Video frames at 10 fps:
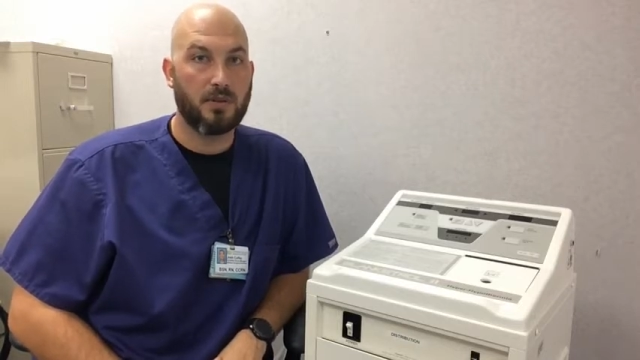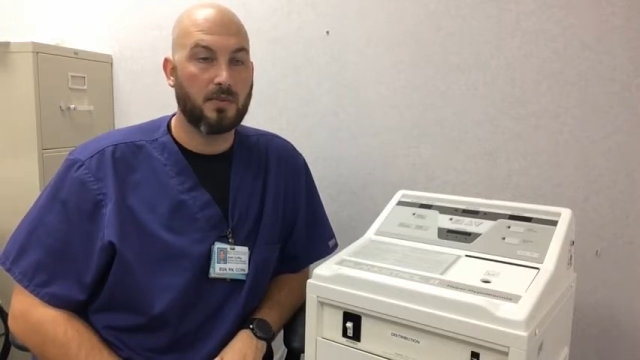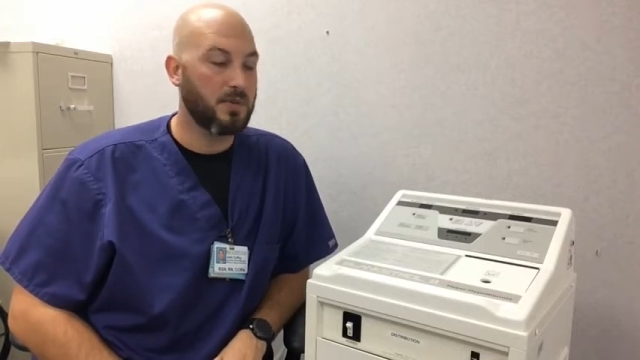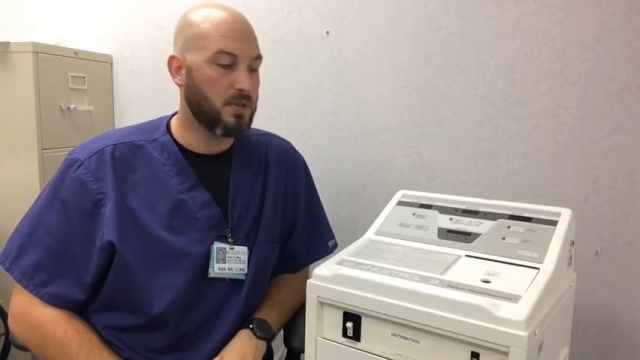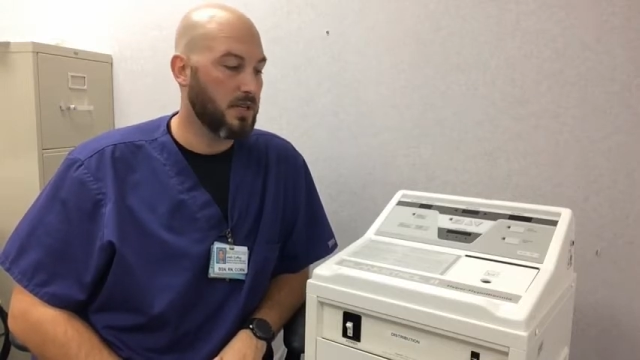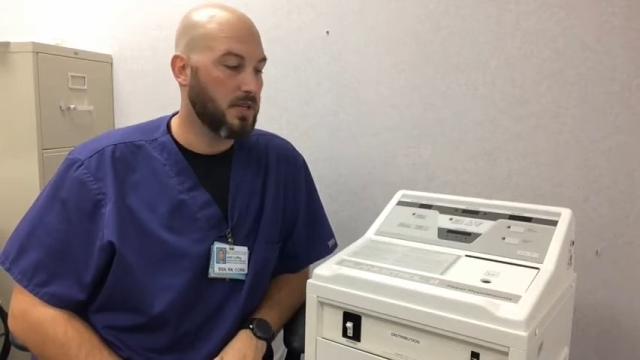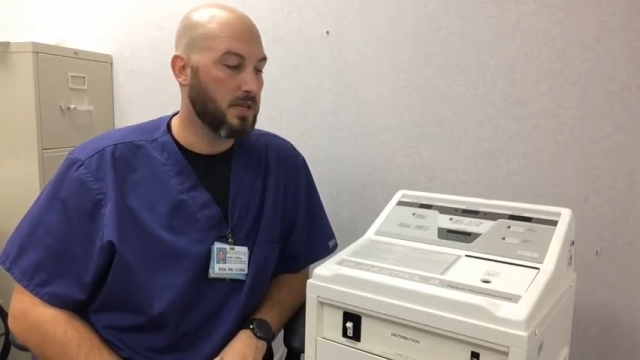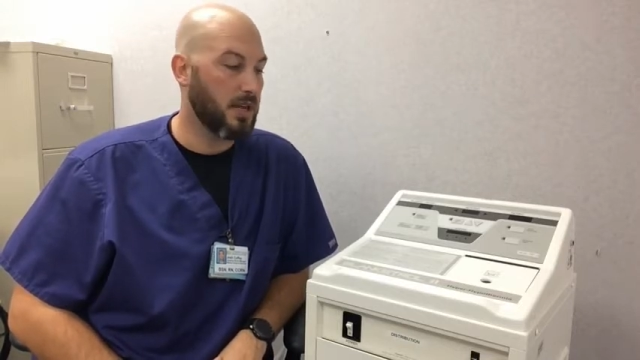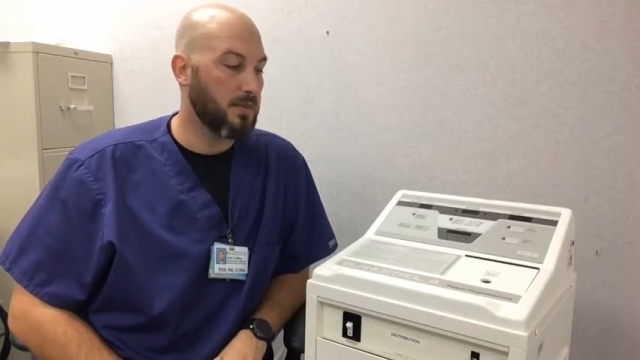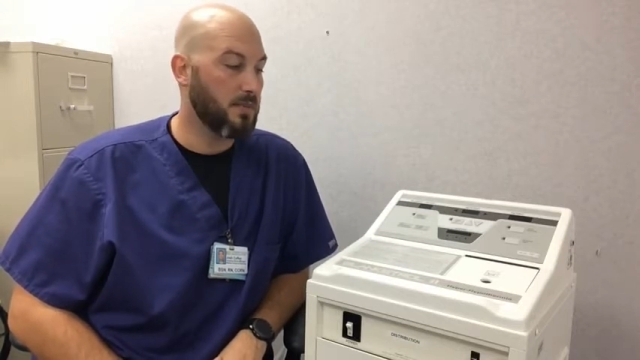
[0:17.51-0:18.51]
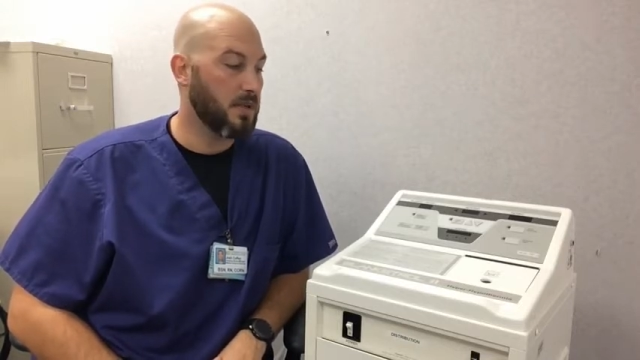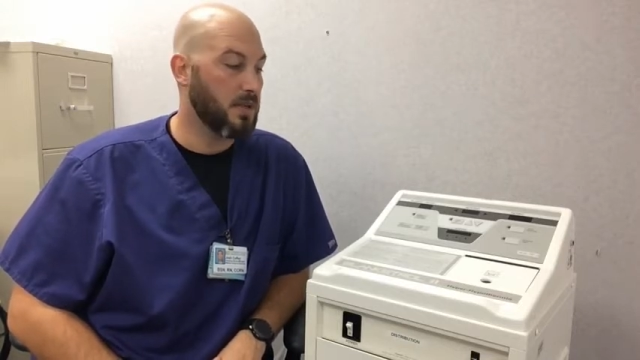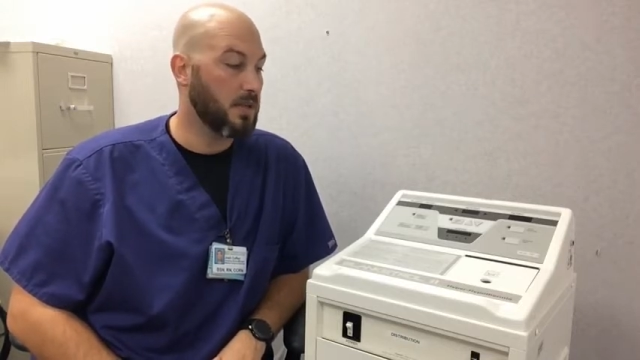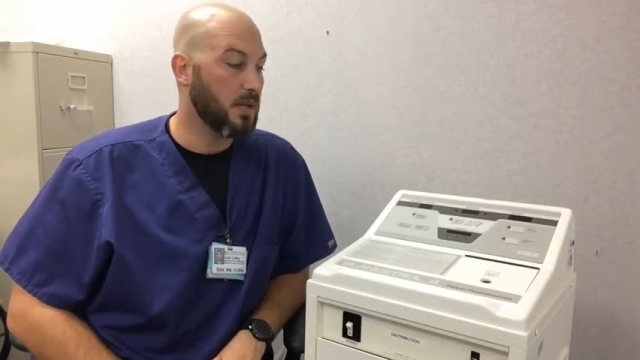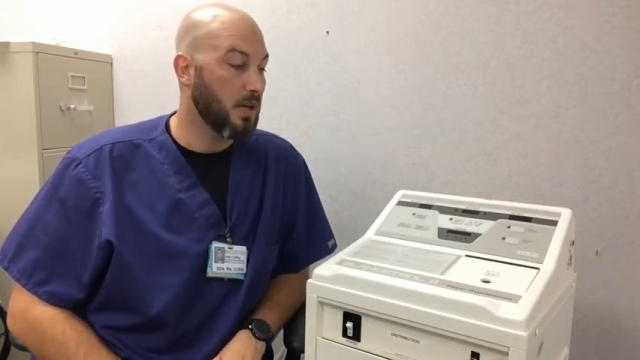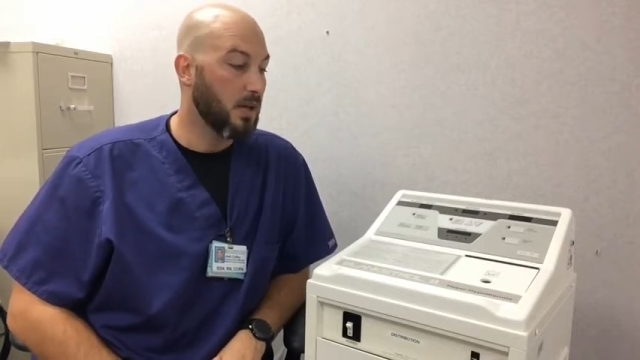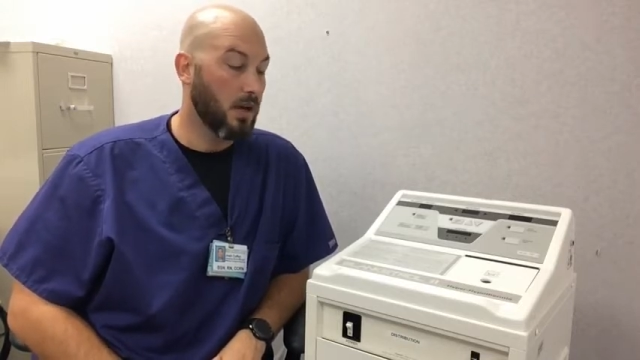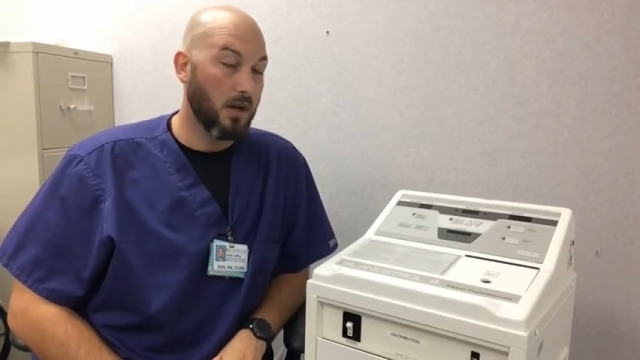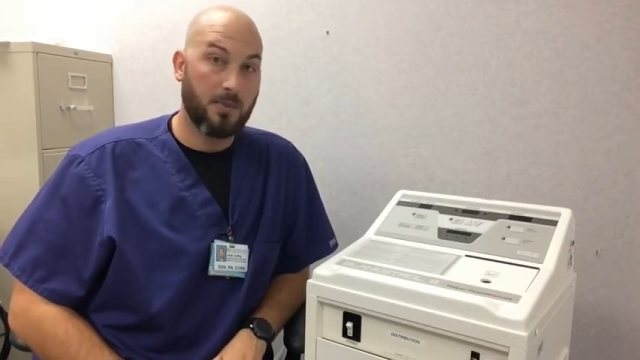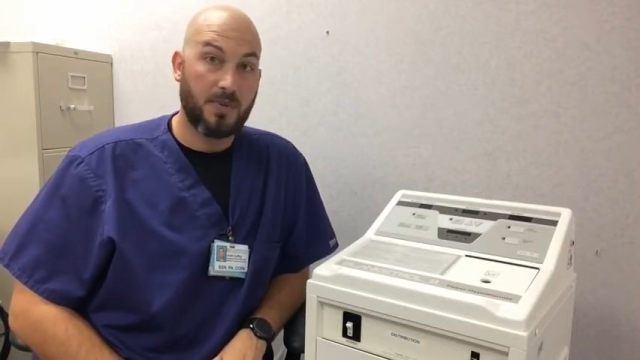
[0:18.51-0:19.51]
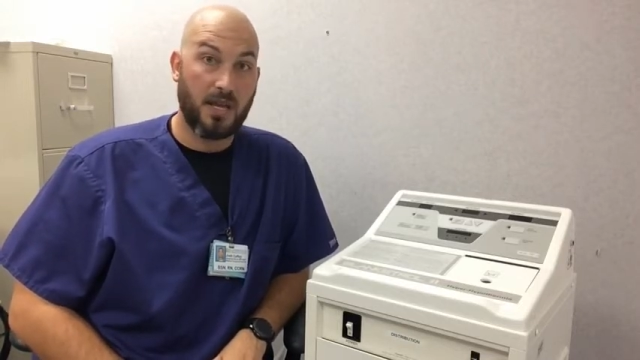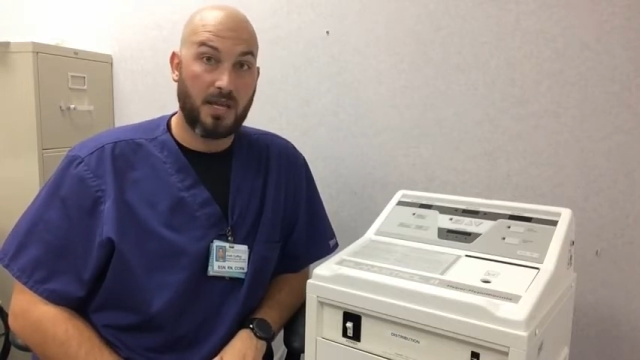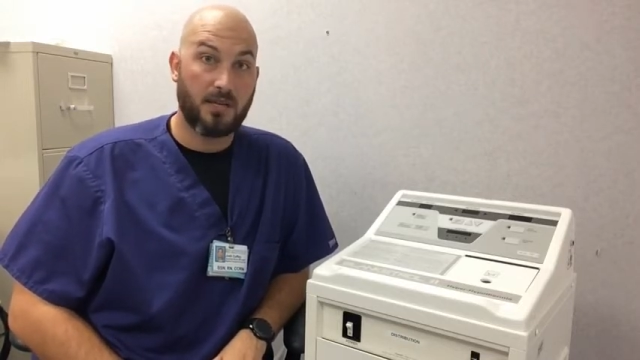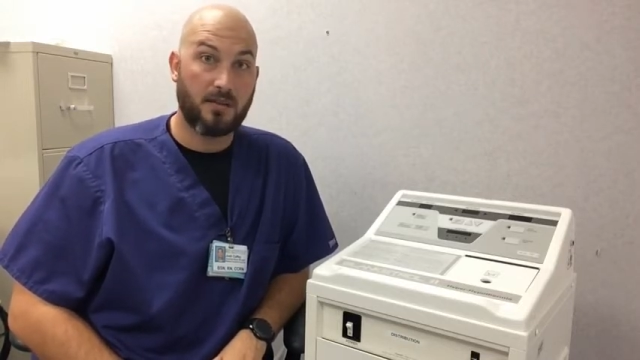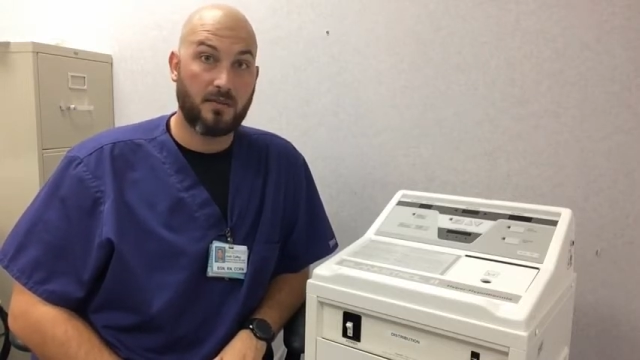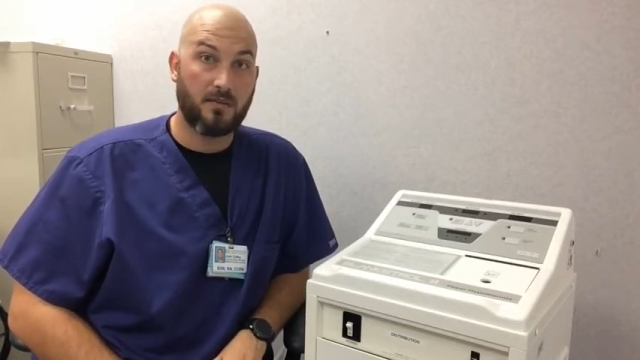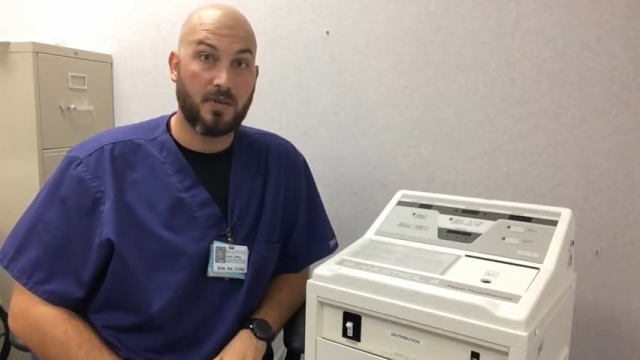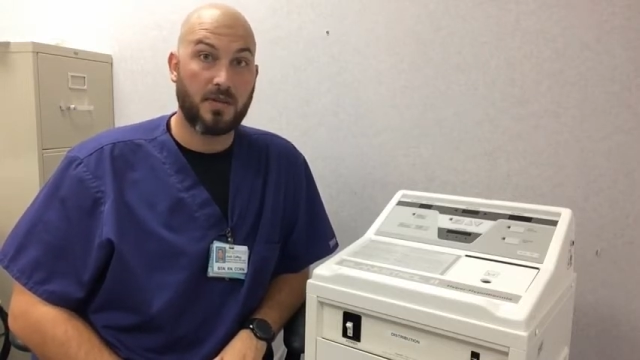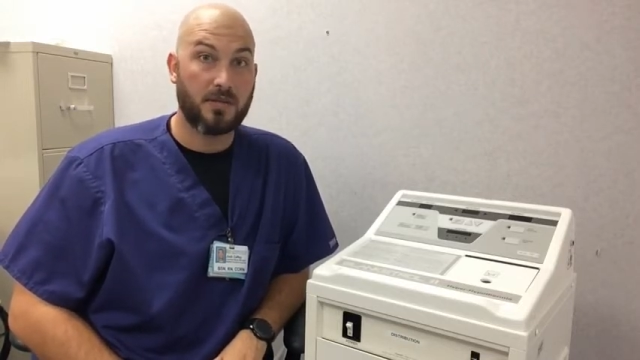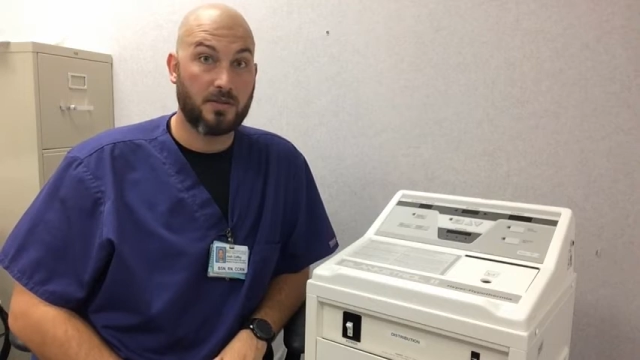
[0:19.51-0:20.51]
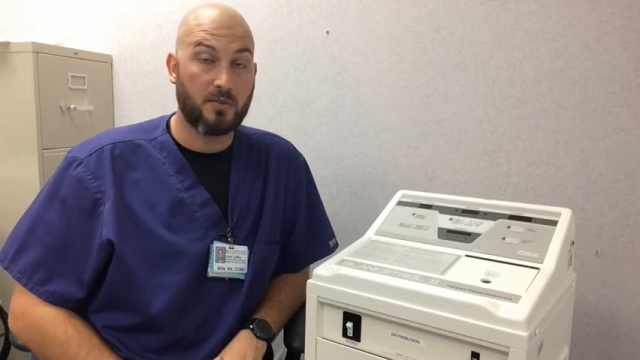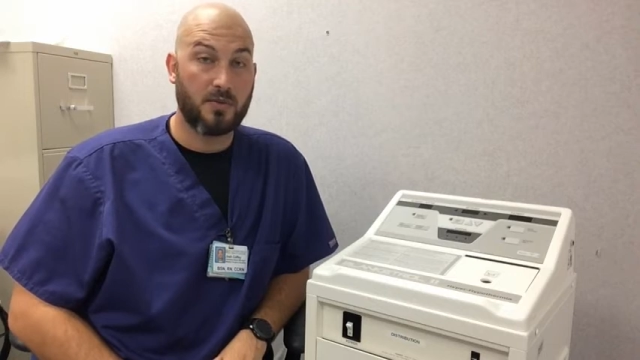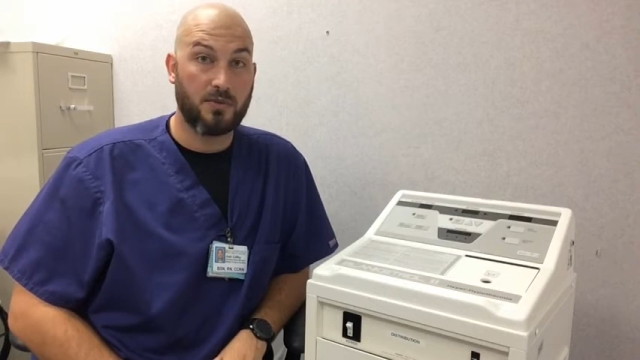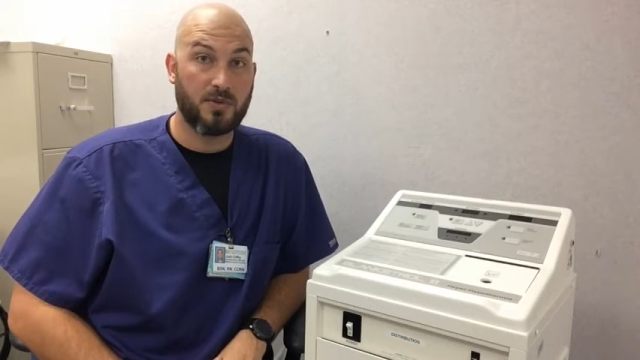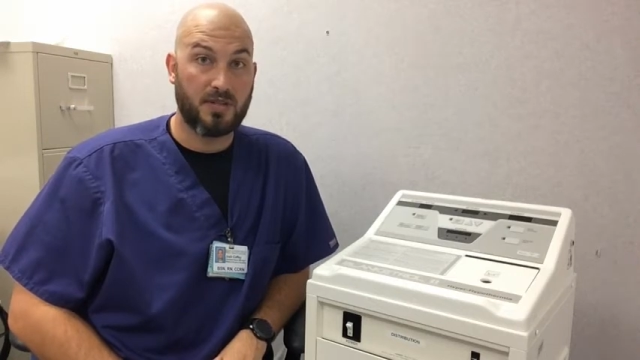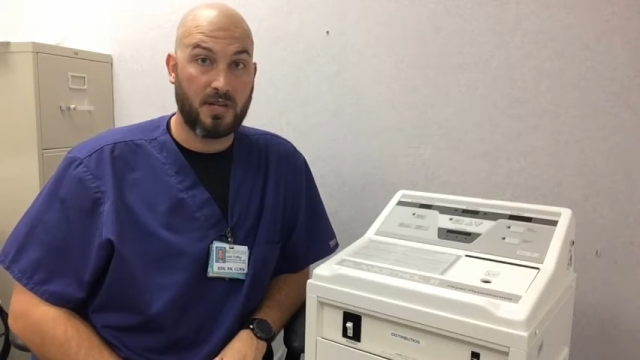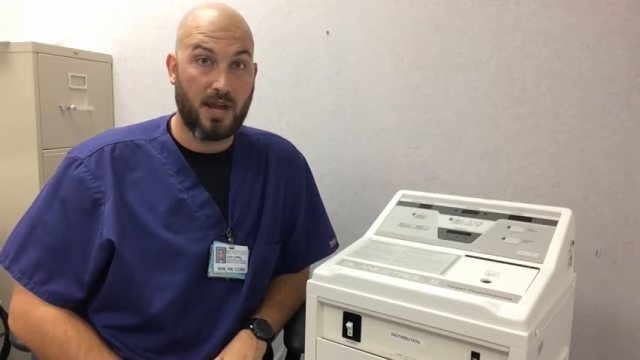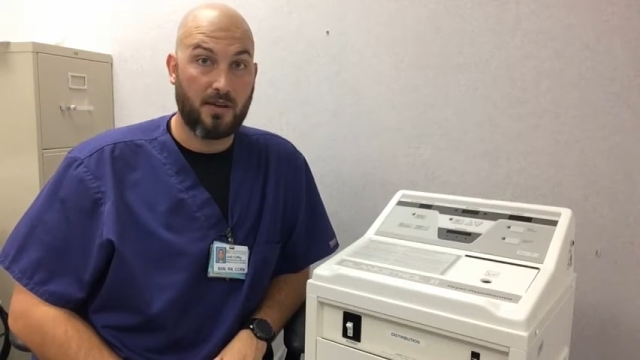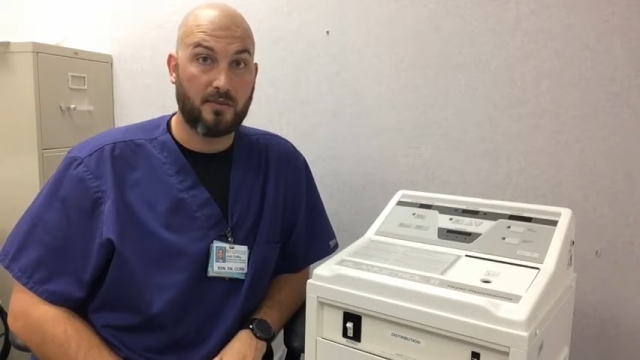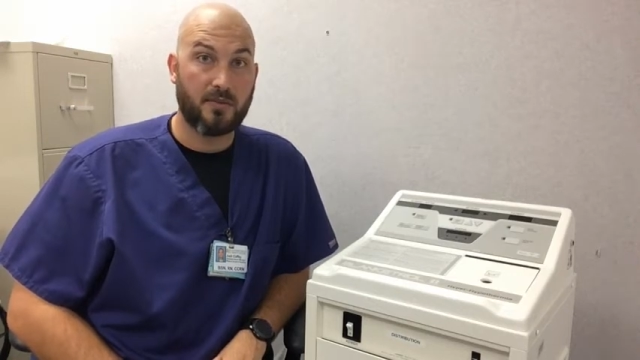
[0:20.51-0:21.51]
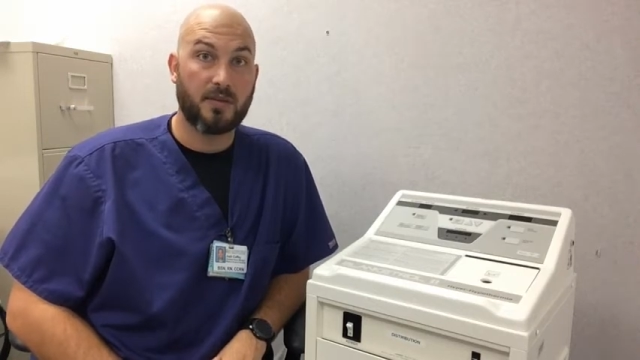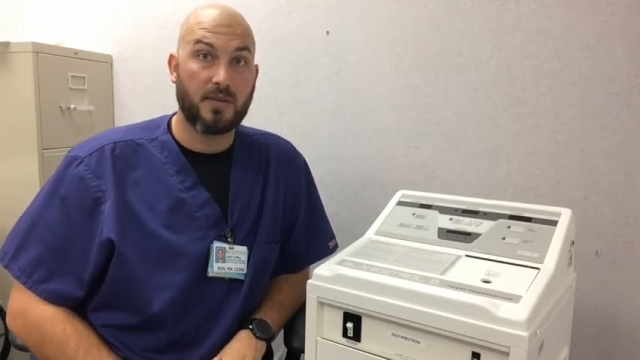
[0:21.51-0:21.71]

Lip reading: the machine can be obtained via distribution staff.